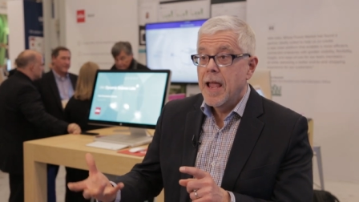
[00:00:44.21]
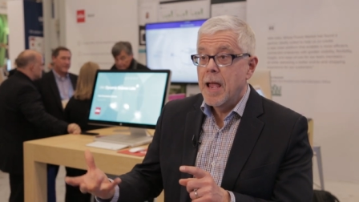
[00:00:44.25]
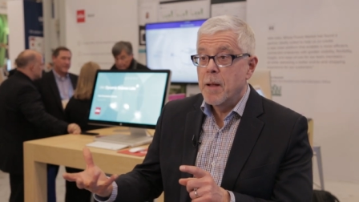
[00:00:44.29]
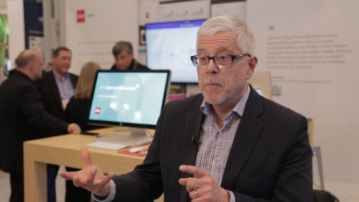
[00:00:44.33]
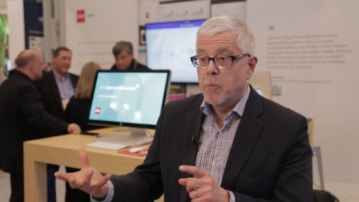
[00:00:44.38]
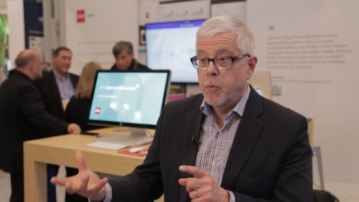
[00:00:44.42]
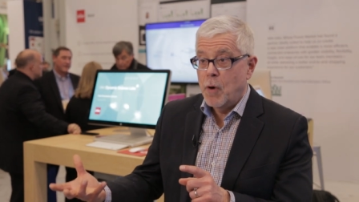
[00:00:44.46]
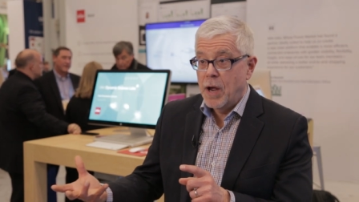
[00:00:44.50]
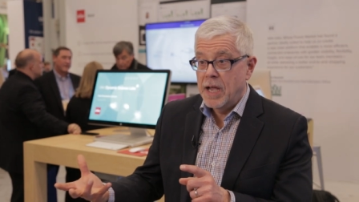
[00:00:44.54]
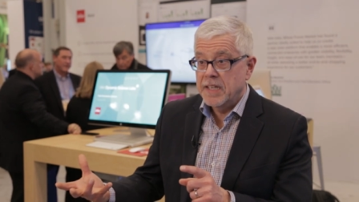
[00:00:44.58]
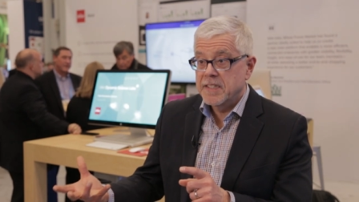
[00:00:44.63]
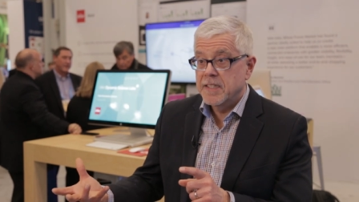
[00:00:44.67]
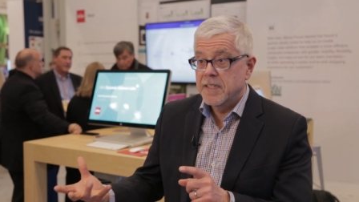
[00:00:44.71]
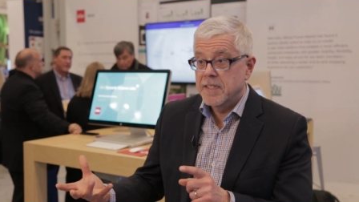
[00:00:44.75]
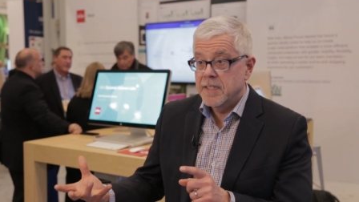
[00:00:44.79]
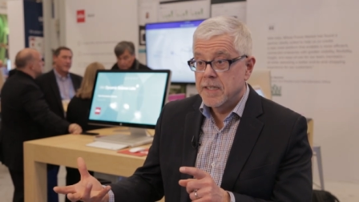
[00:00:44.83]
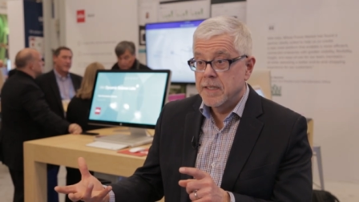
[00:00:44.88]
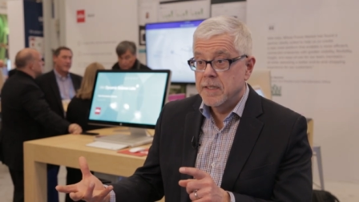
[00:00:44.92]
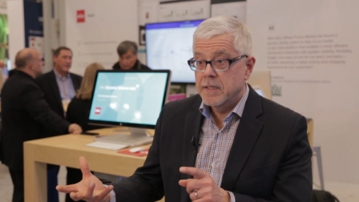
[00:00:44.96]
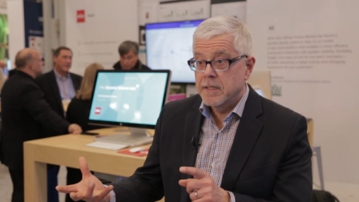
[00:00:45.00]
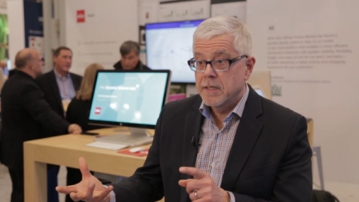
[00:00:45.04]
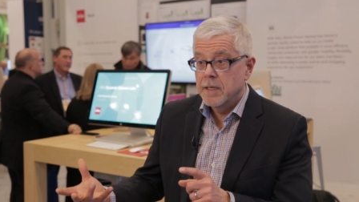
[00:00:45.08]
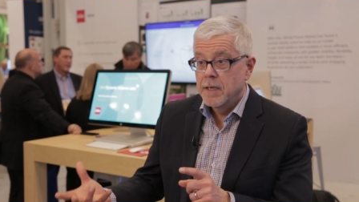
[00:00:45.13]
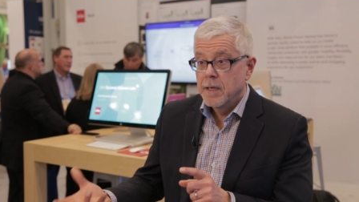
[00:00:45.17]
and
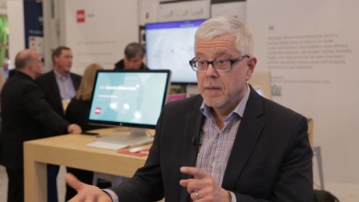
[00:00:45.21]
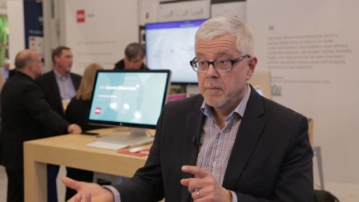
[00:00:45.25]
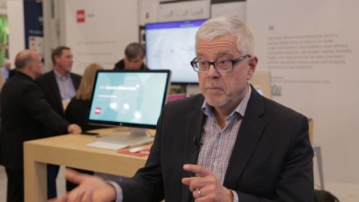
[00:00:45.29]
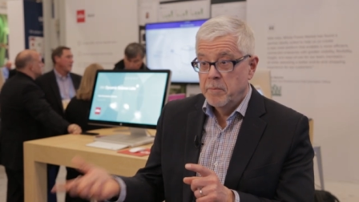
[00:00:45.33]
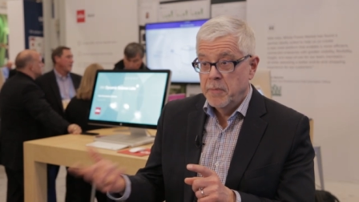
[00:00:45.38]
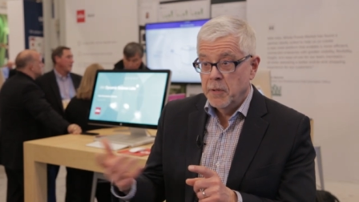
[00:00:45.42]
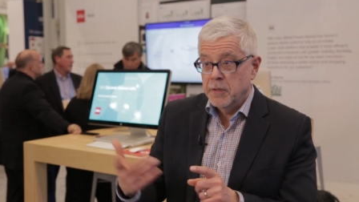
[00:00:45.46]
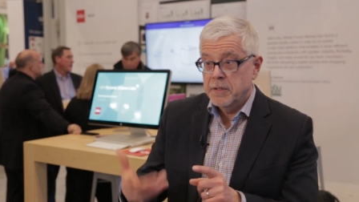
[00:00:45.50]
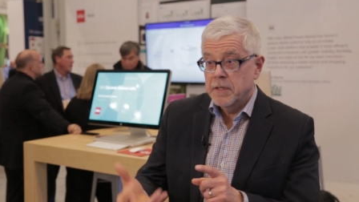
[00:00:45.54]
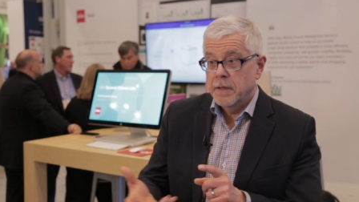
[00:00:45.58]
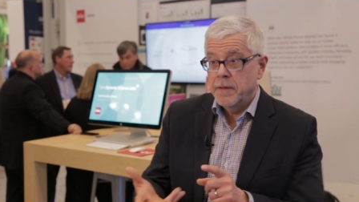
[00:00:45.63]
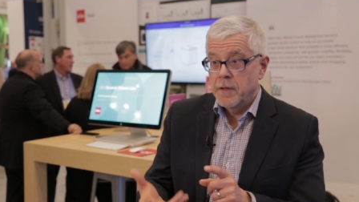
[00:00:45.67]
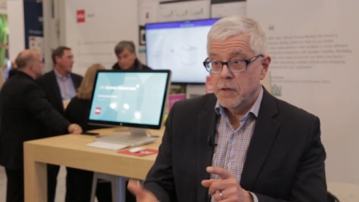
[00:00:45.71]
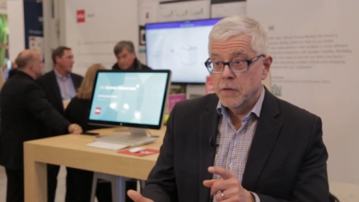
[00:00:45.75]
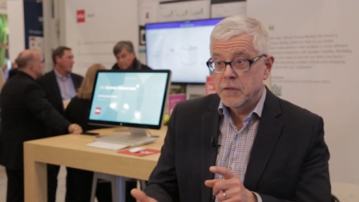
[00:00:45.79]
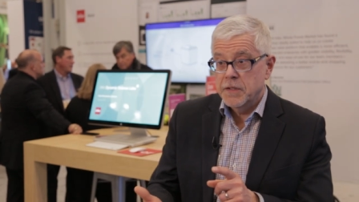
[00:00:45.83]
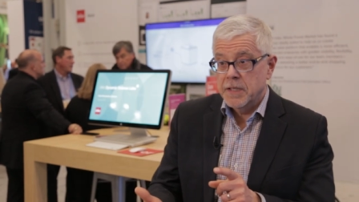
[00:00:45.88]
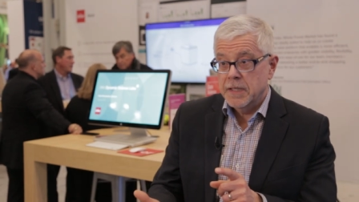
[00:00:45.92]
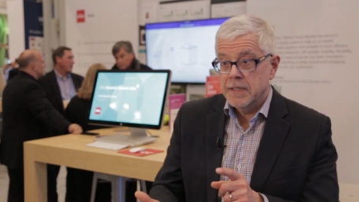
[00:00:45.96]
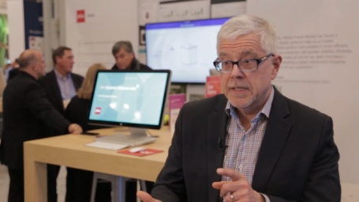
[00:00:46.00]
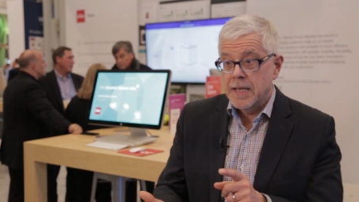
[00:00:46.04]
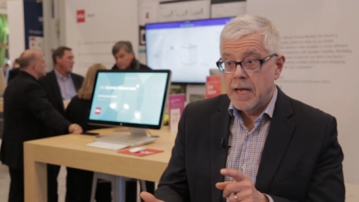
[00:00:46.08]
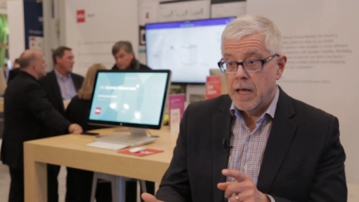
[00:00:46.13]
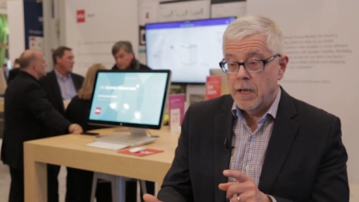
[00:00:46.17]
processes built on those
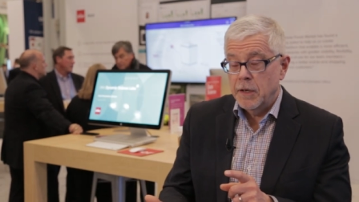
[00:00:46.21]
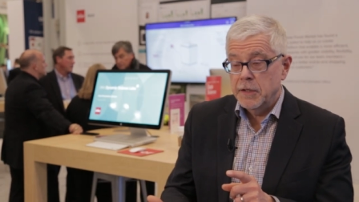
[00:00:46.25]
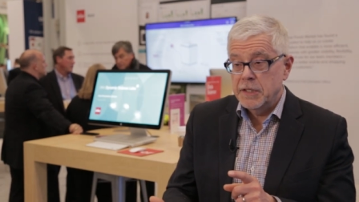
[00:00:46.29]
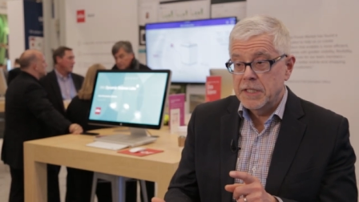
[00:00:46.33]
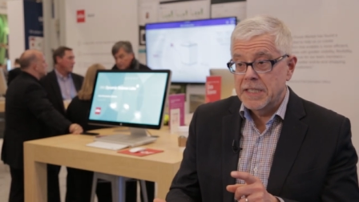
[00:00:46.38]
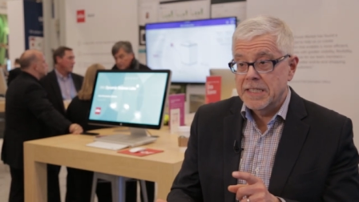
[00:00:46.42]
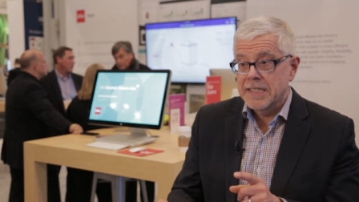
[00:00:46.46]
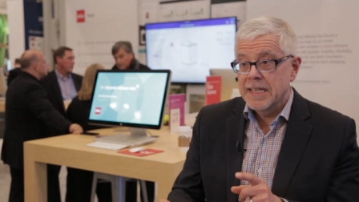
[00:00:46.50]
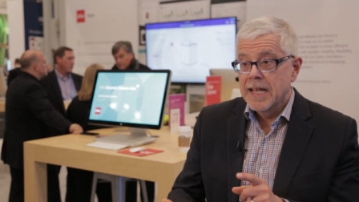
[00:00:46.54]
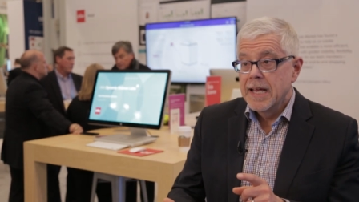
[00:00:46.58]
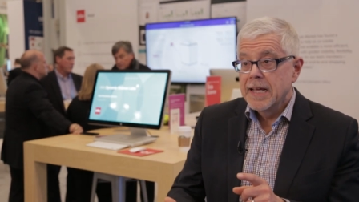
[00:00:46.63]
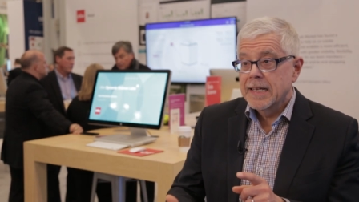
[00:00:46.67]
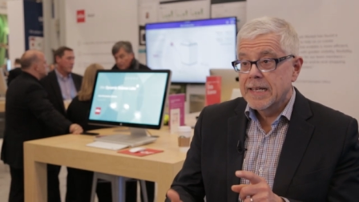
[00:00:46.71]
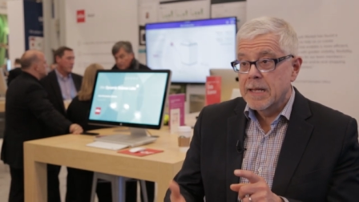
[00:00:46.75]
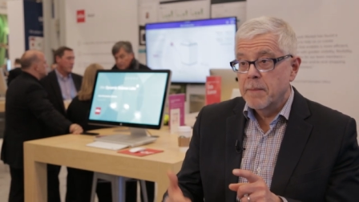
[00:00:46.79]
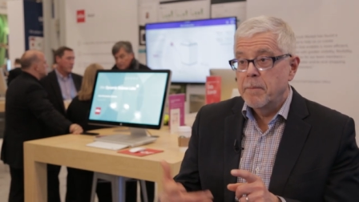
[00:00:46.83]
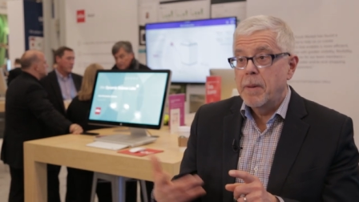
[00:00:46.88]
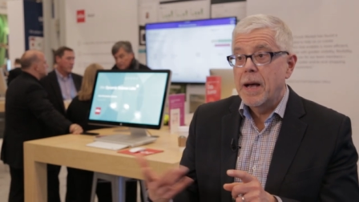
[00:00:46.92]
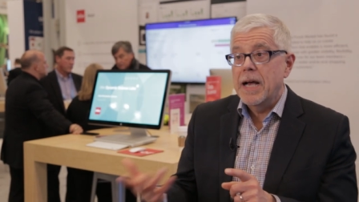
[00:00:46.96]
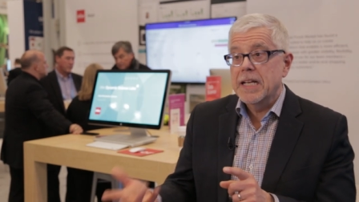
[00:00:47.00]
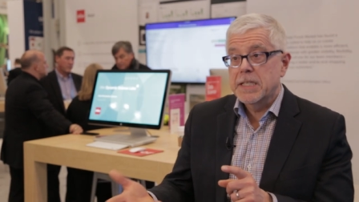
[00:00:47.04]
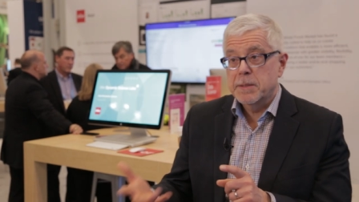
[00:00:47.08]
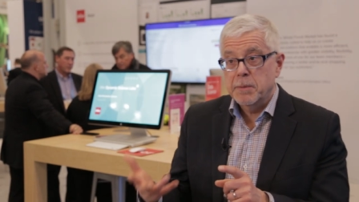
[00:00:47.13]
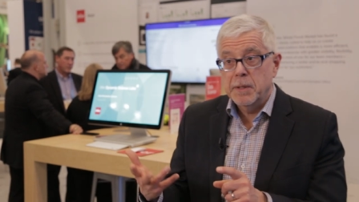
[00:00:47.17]
technologies can
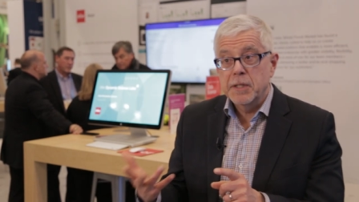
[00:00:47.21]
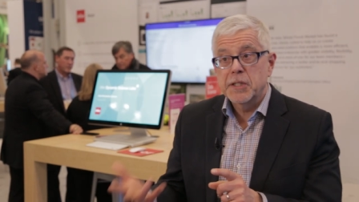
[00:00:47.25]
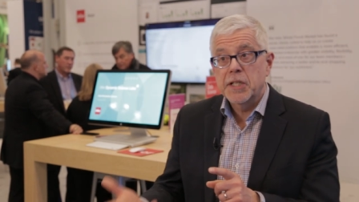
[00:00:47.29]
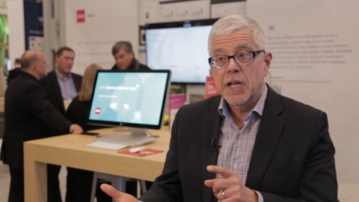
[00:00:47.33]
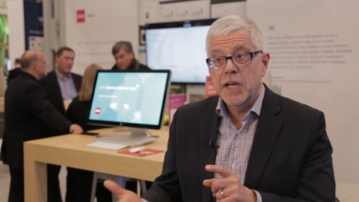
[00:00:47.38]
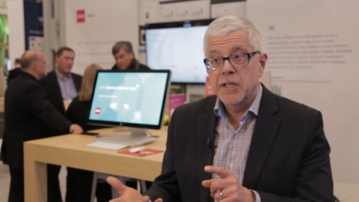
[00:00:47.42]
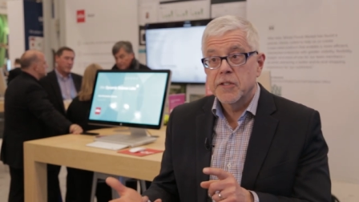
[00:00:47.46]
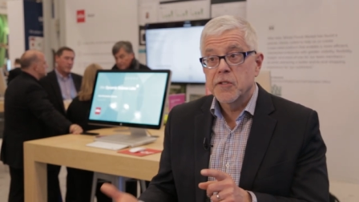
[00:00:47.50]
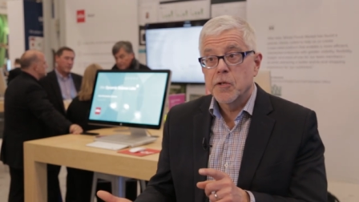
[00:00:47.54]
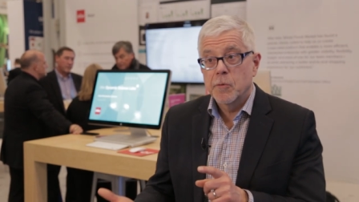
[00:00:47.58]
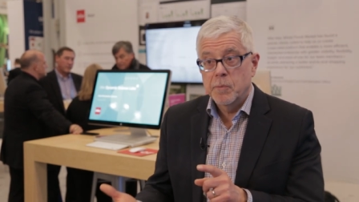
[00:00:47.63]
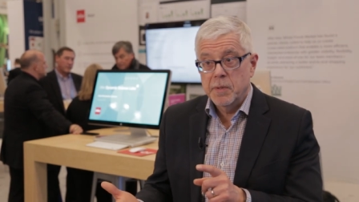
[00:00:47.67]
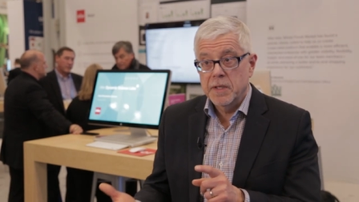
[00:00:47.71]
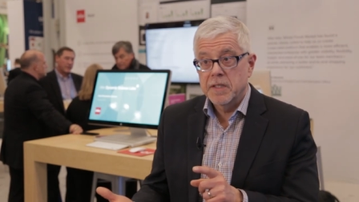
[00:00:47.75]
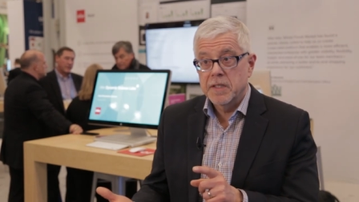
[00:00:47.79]
possibly change their